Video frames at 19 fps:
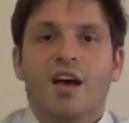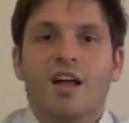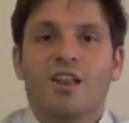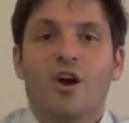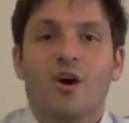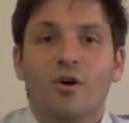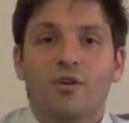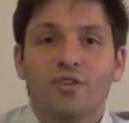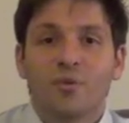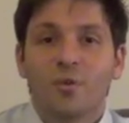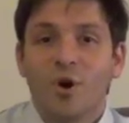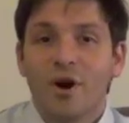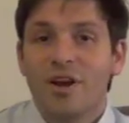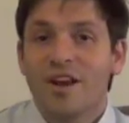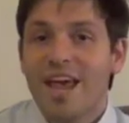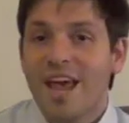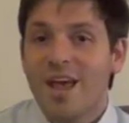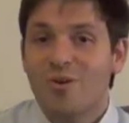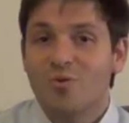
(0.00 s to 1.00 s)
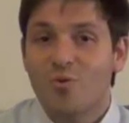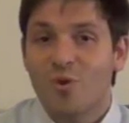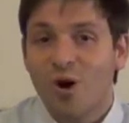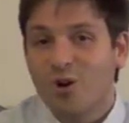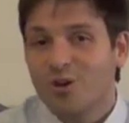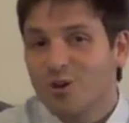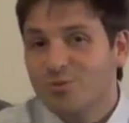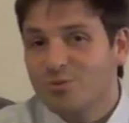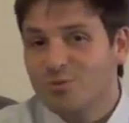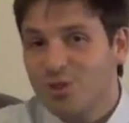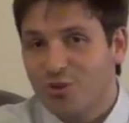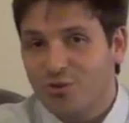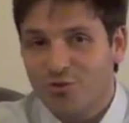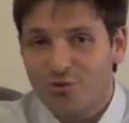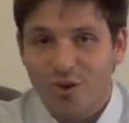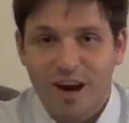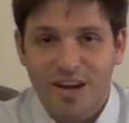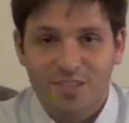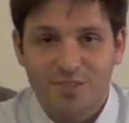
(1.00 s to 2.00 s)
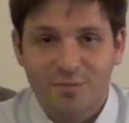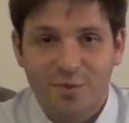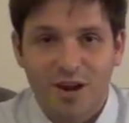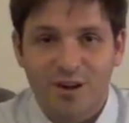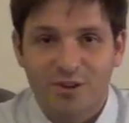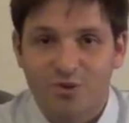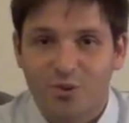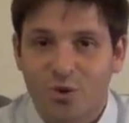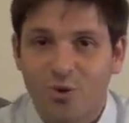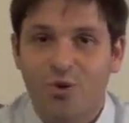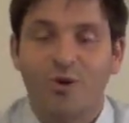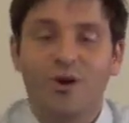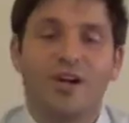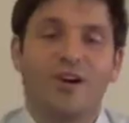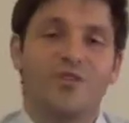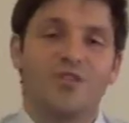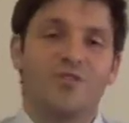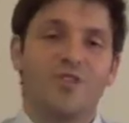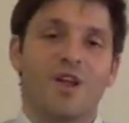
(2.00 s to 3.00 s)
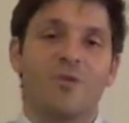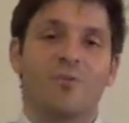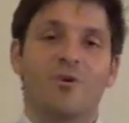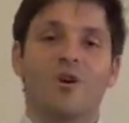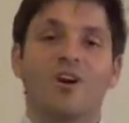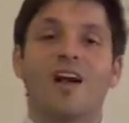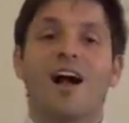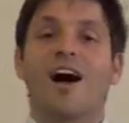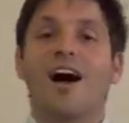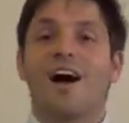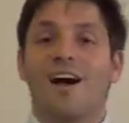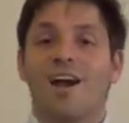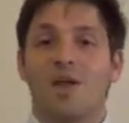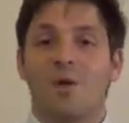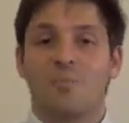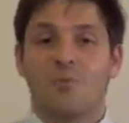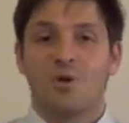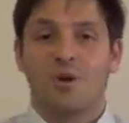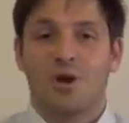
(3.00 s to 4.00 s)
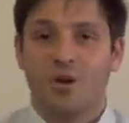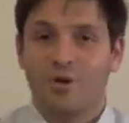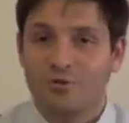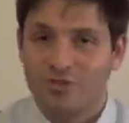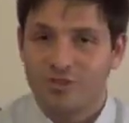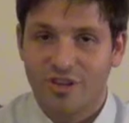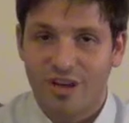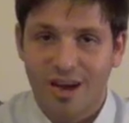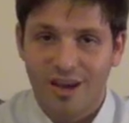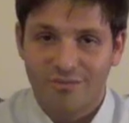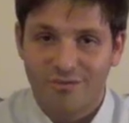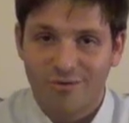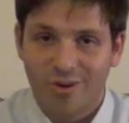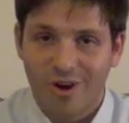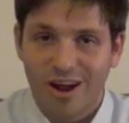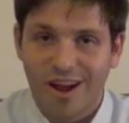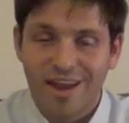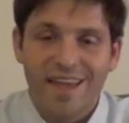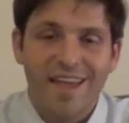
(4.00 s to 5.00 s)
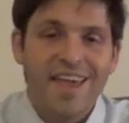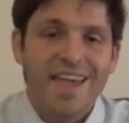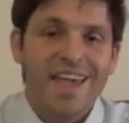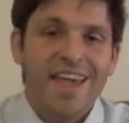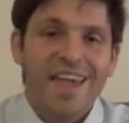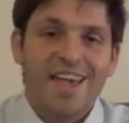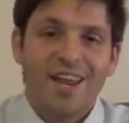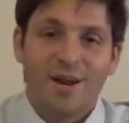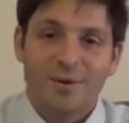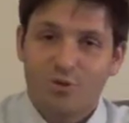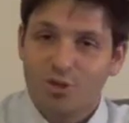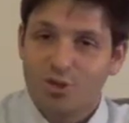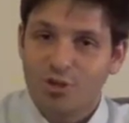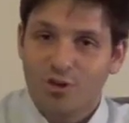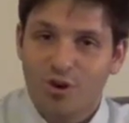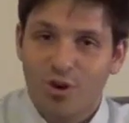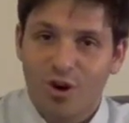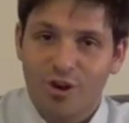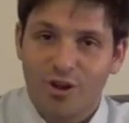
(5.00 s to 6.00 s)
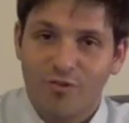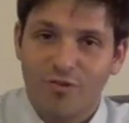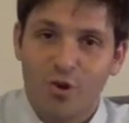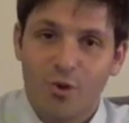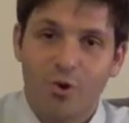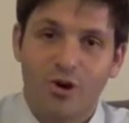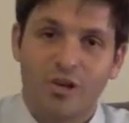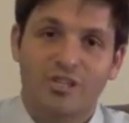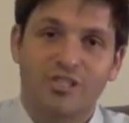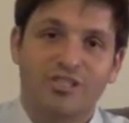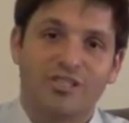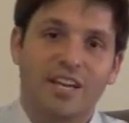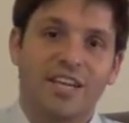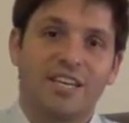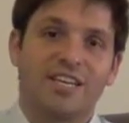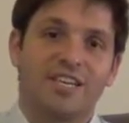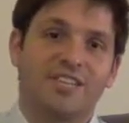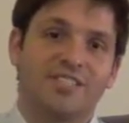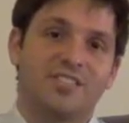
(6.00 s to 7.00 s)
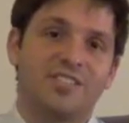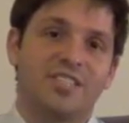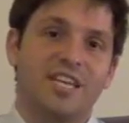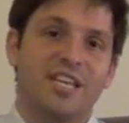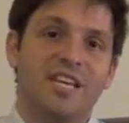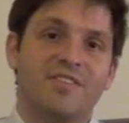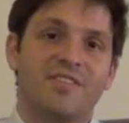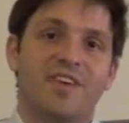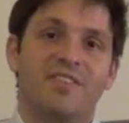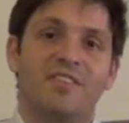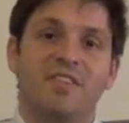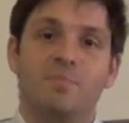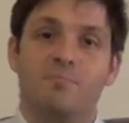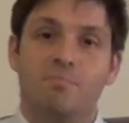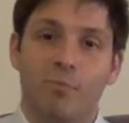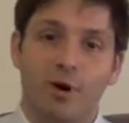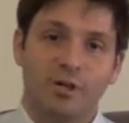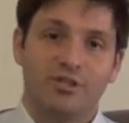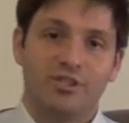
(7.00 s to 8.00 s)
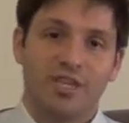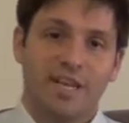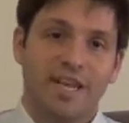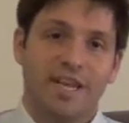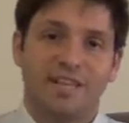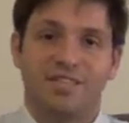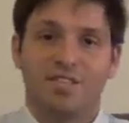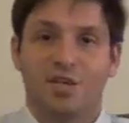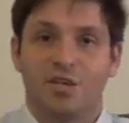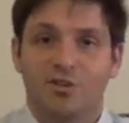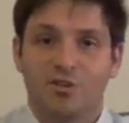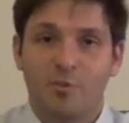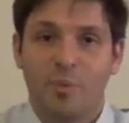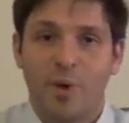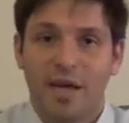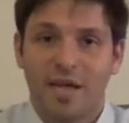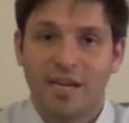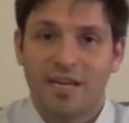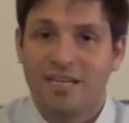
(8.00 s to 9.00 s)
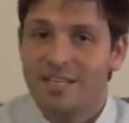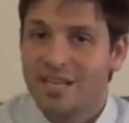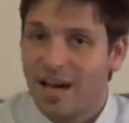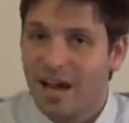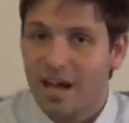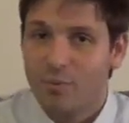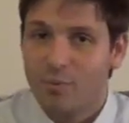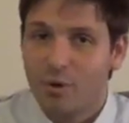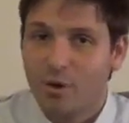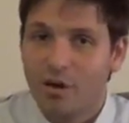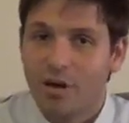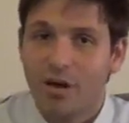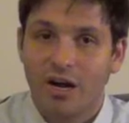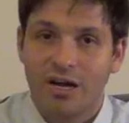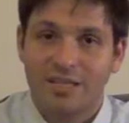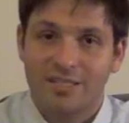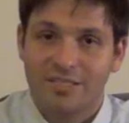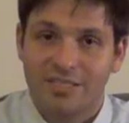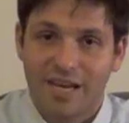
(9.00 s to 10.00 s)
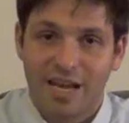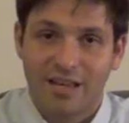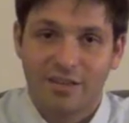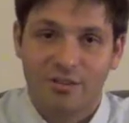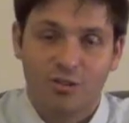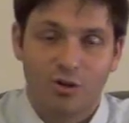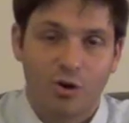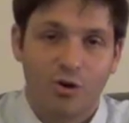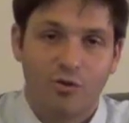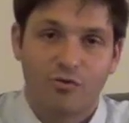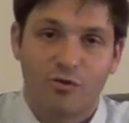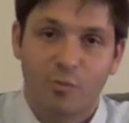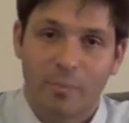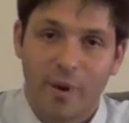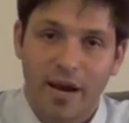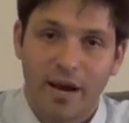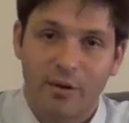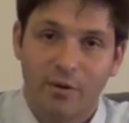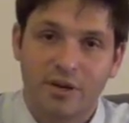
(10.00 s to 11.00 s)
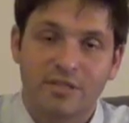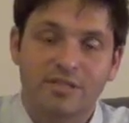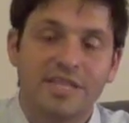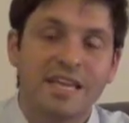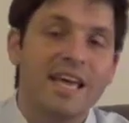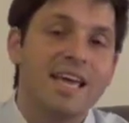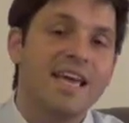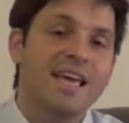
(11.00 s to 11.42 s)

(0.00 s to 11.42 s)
Hello everyone and welcome to the Fry Smiles Oral Health Network. I am your host Scott Fry and I'm sure all of you are excited to see that the much anticipated guidebook on xylitol for parents